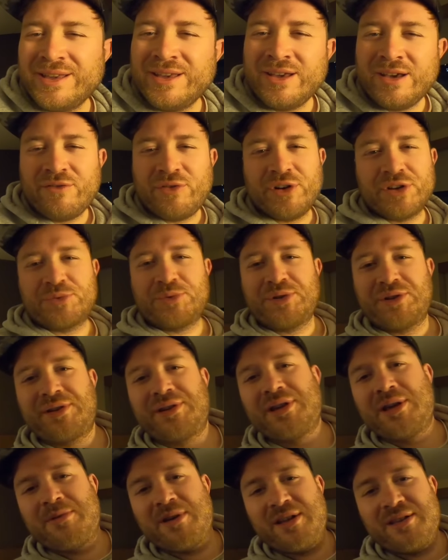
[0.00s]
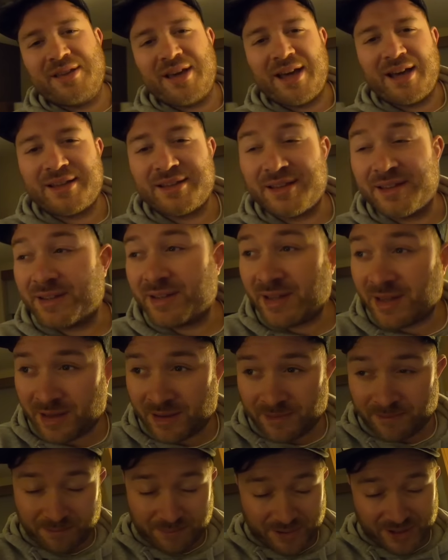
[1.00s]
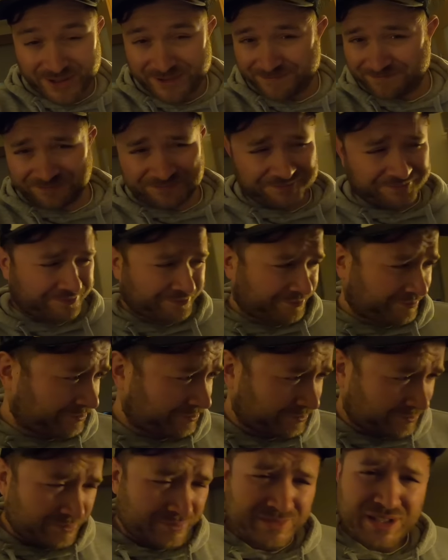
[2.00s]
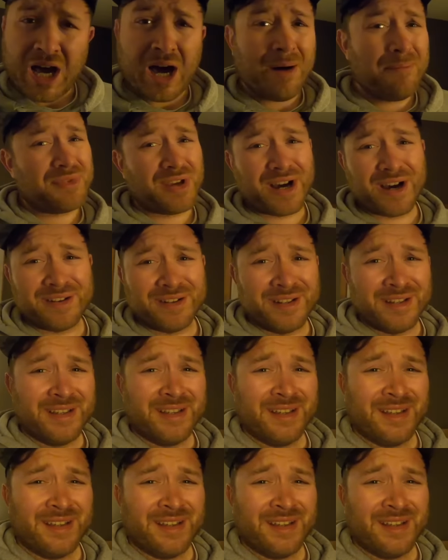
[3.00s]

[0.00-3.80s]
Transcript: I always wanted to see a bit of Texas, but I'm done.